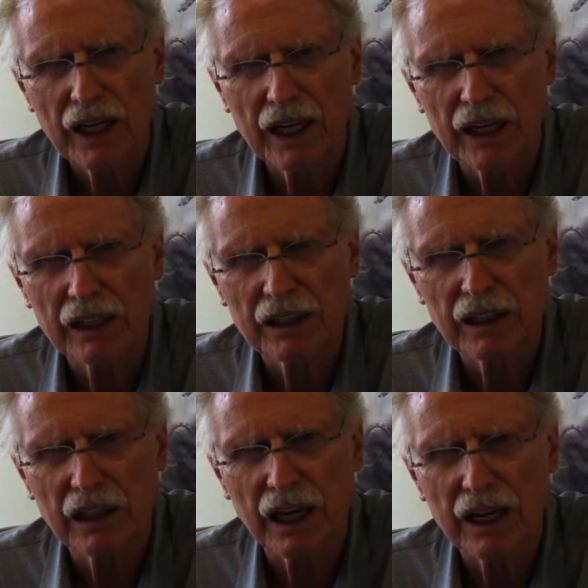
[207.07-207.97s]
And
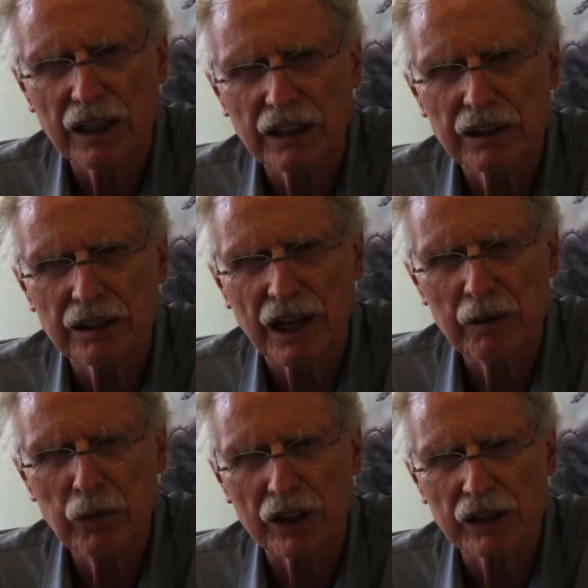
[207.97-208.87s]

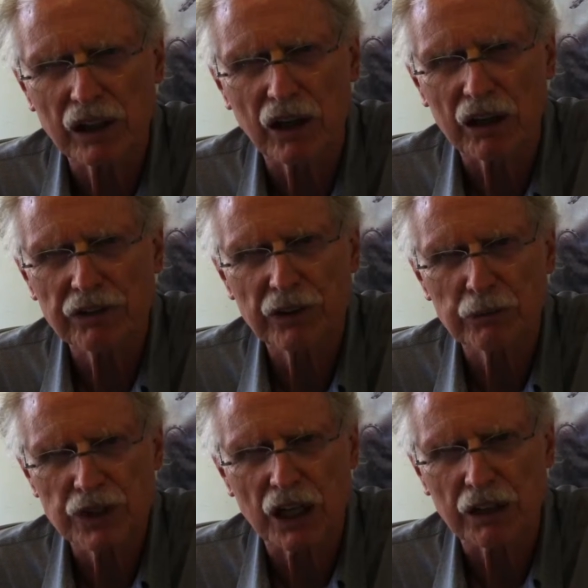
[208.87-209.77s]
I bought the car
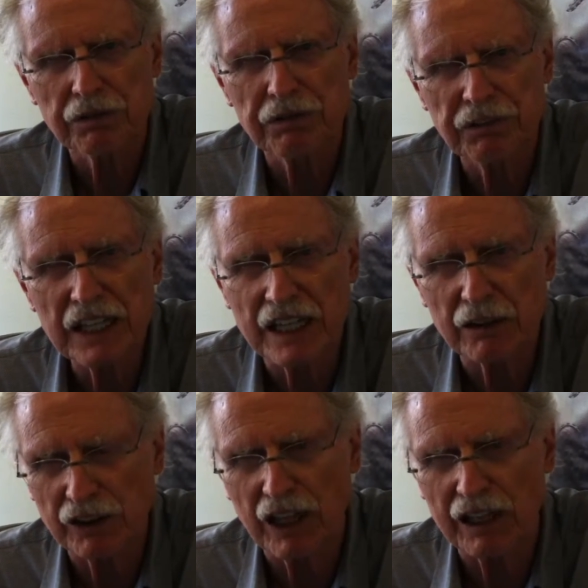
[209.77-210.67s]
from Chuck
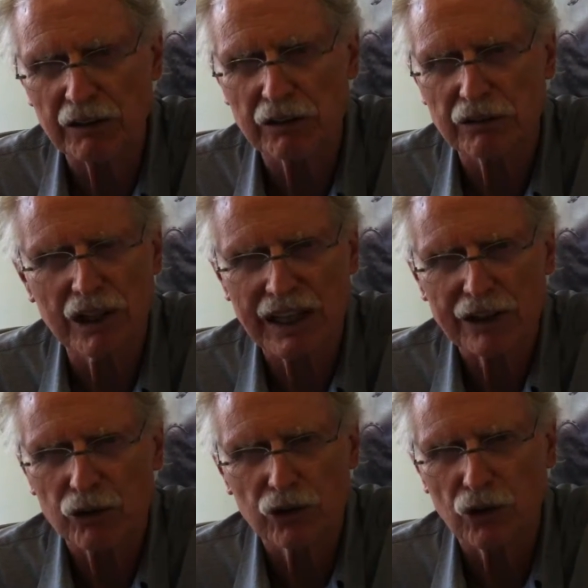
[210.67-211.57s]
Fee, a guy, and
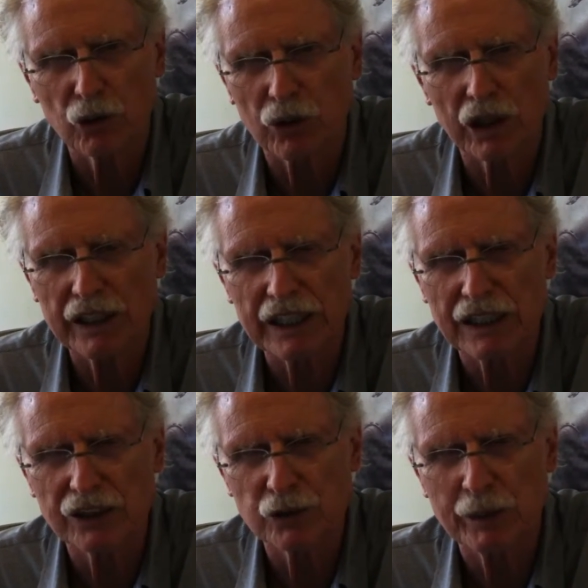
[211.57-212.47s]
I don't know where
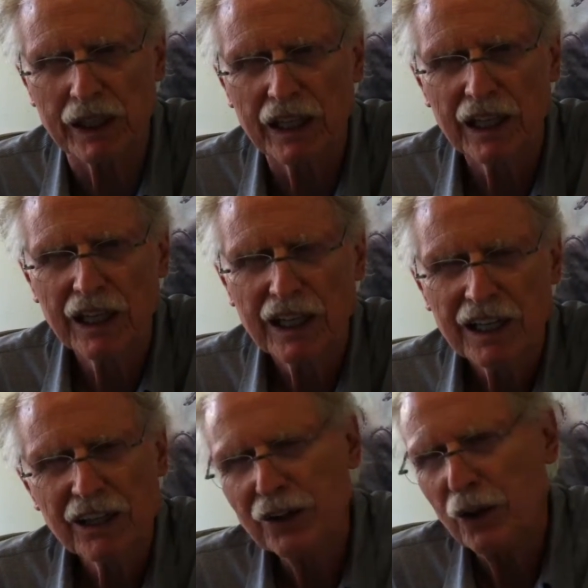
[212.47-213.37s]
he is, but
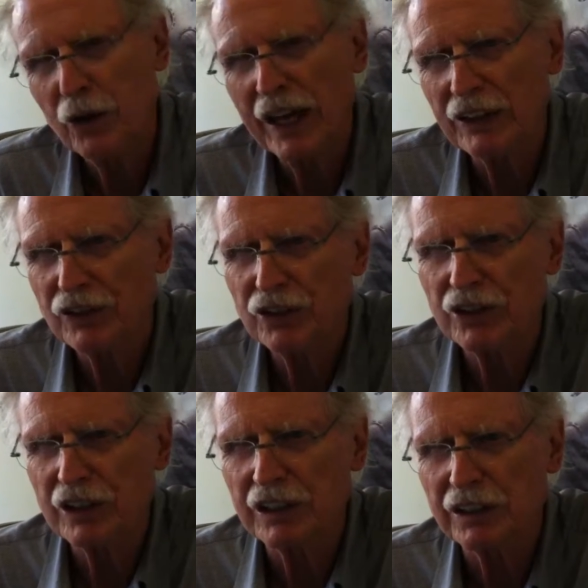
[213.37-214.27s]

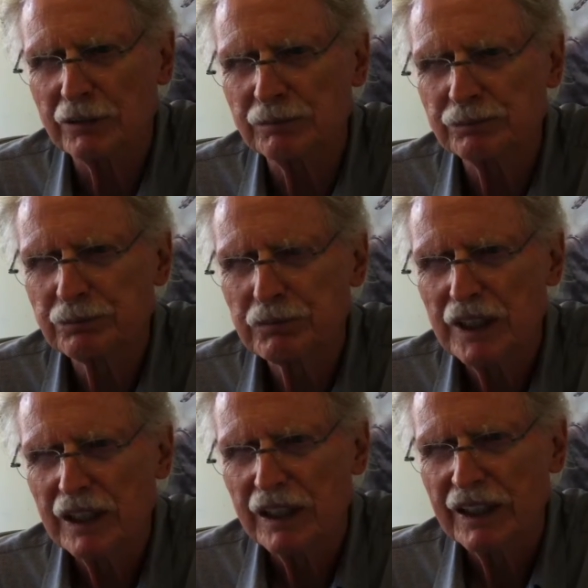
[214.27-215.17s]
that's
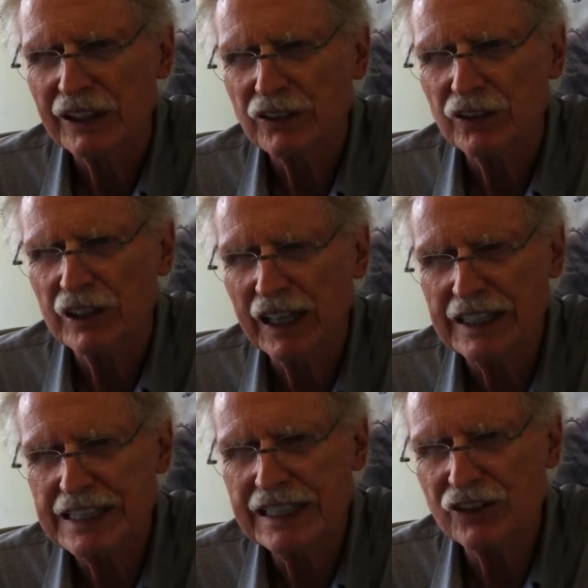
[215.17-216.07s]

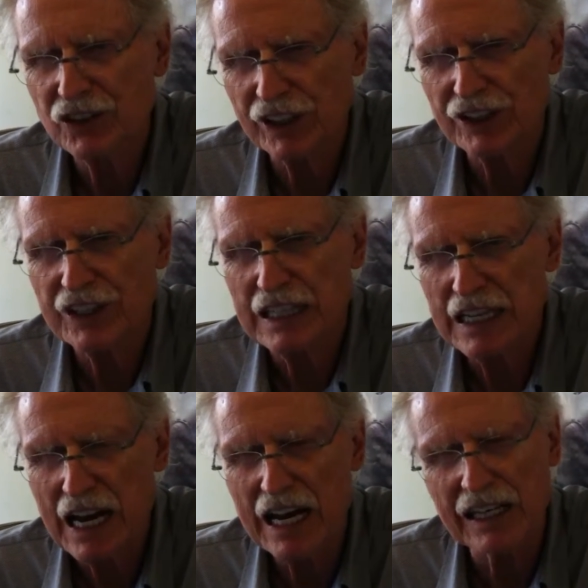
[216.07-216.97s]

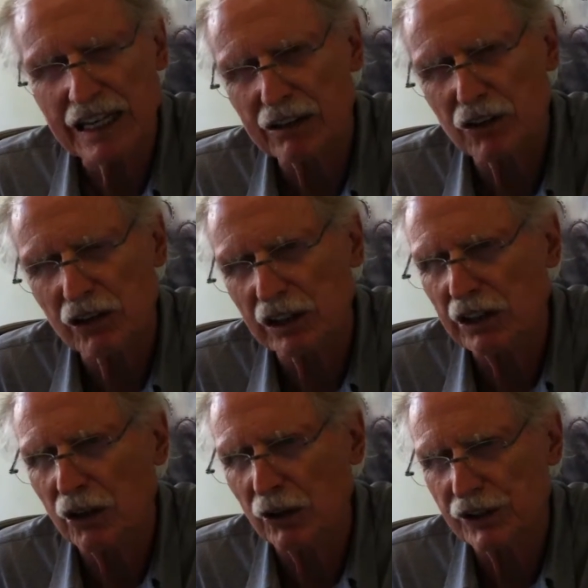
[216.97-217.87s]
1969. How long
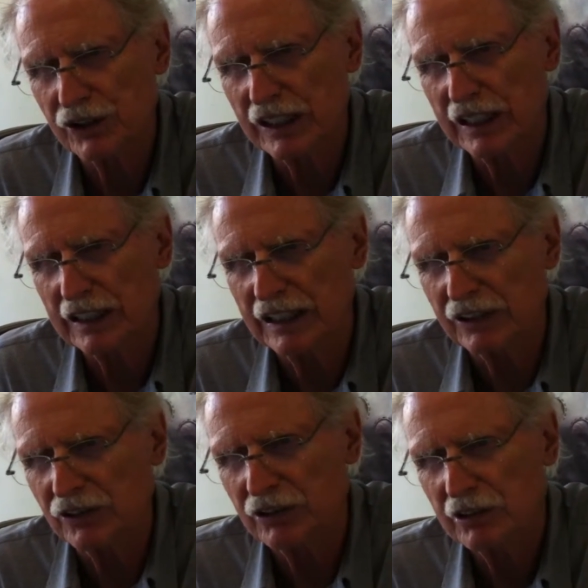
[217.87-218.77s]
ago is that?
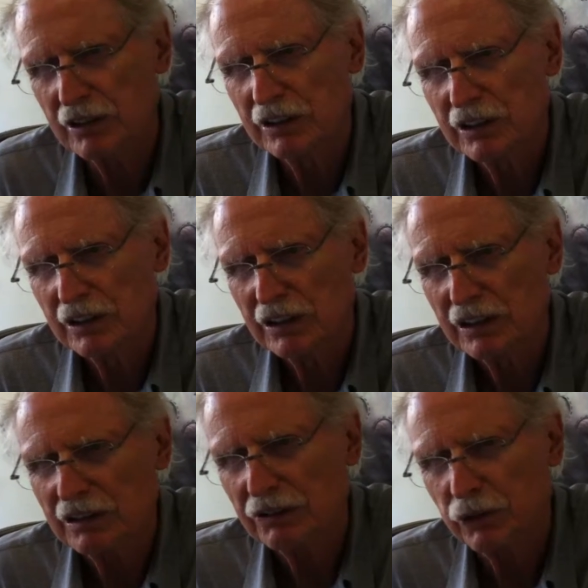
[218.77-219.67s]
That's
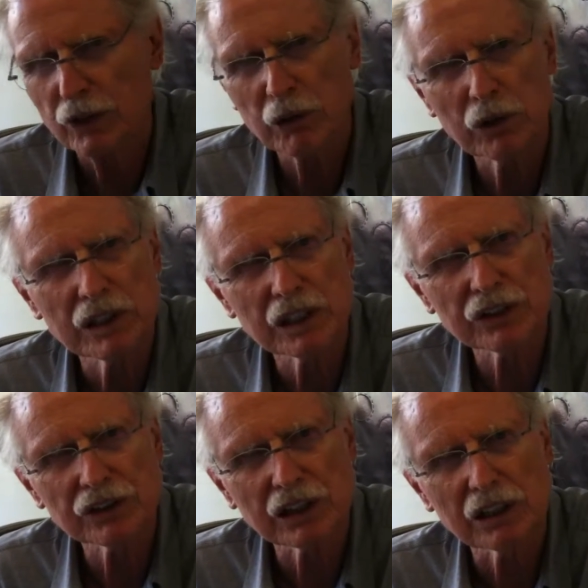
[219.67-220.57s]
41
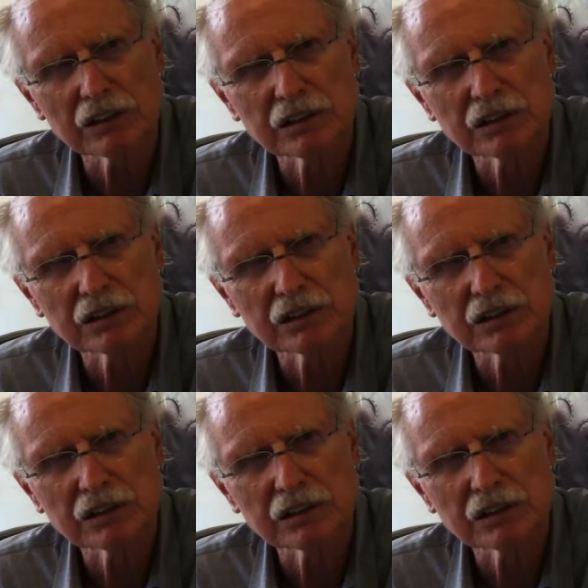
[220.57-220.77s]
years ago.